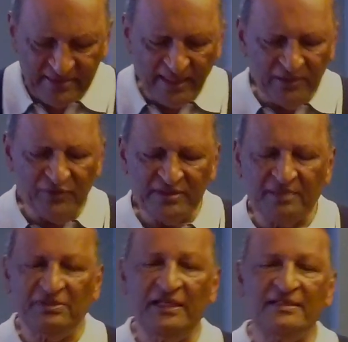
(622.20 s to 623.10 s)

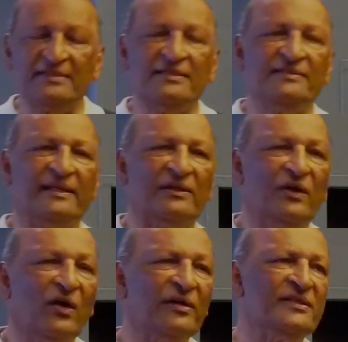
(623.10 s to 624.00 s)
Hinduism teaches is that
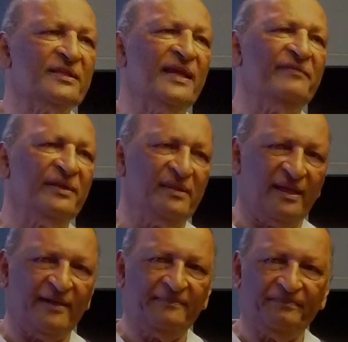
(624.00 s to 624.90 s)
God is in everything.